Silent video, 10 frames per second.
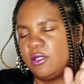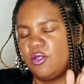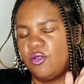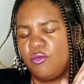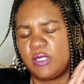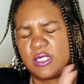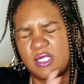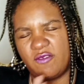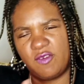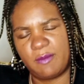doing
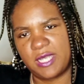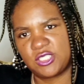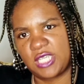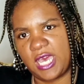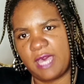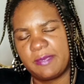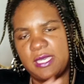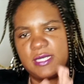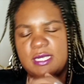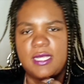stuff for my job, had
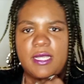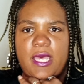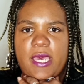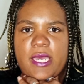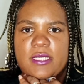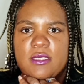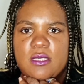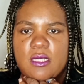deadlines.